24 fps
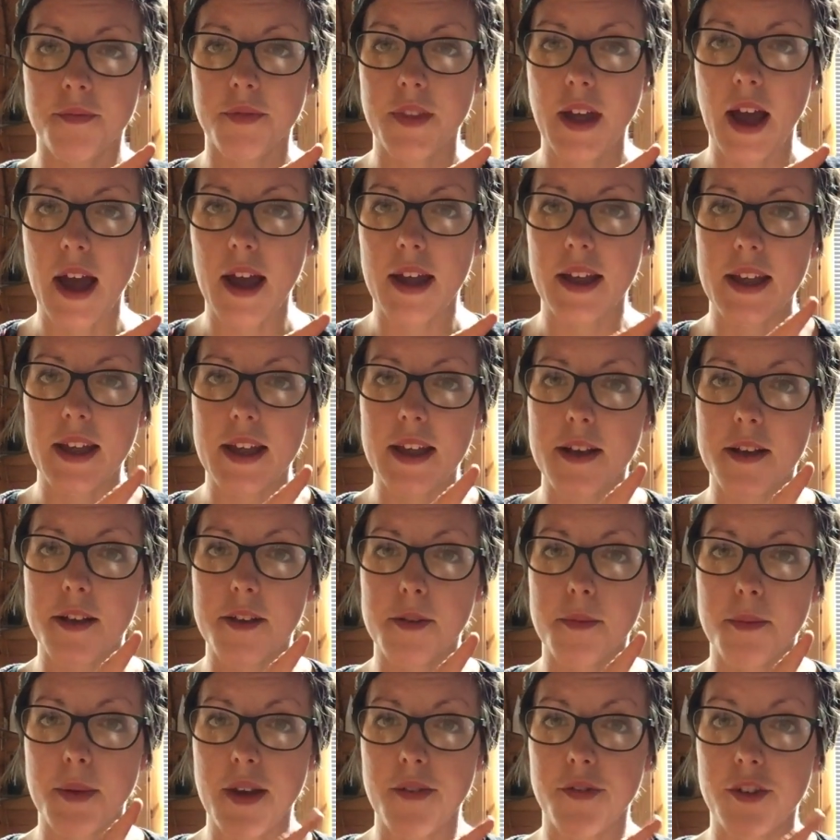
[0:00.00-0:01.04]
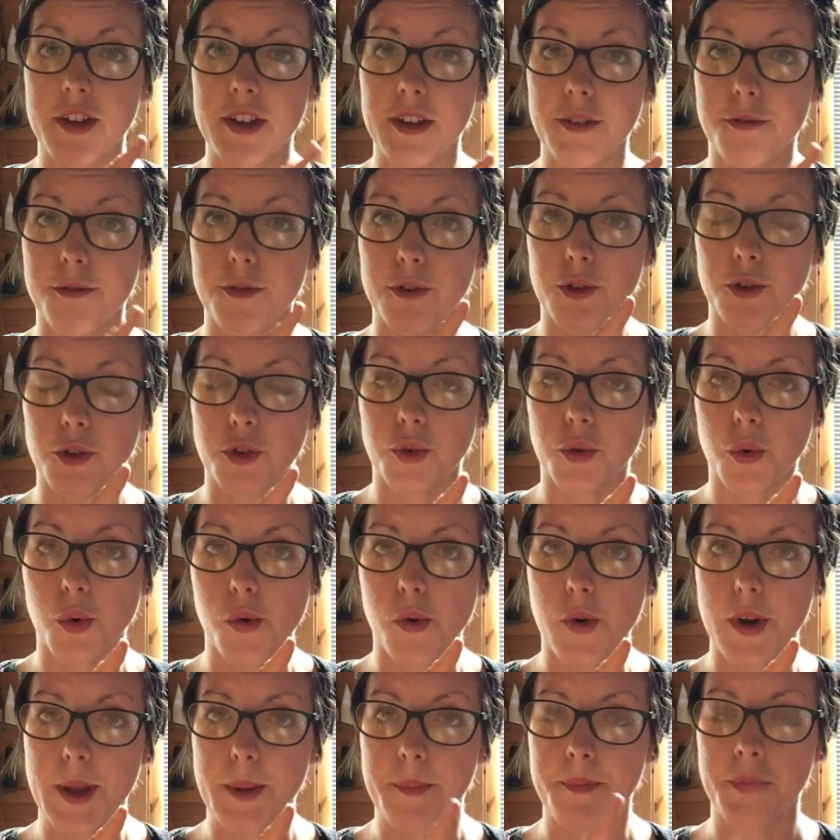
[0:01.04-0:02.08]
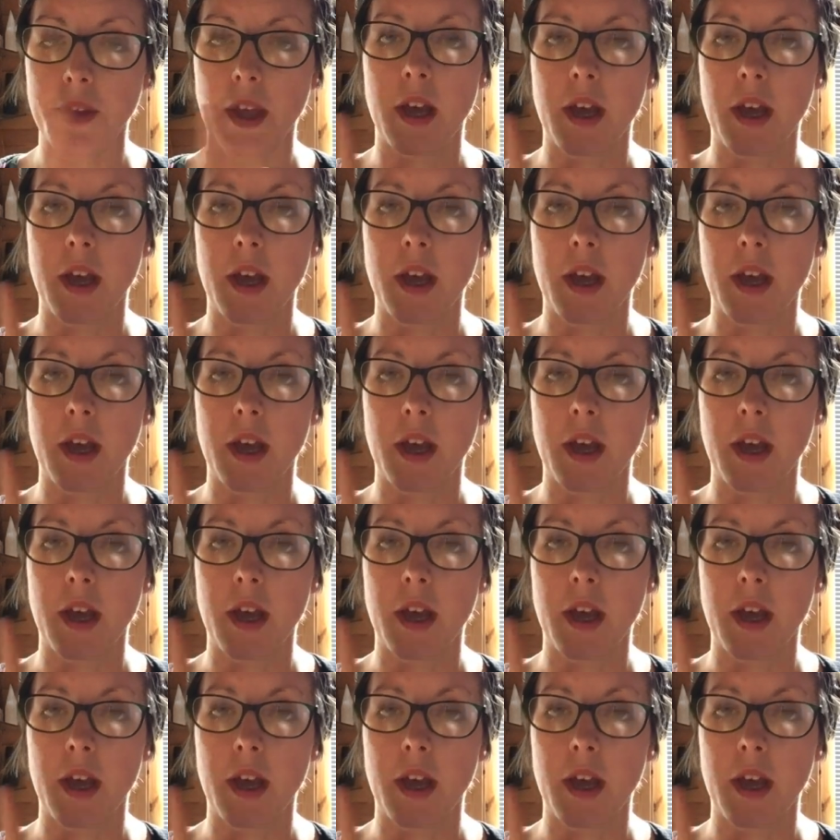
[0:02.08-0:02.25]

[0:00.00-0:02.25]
that is a bit of a different story.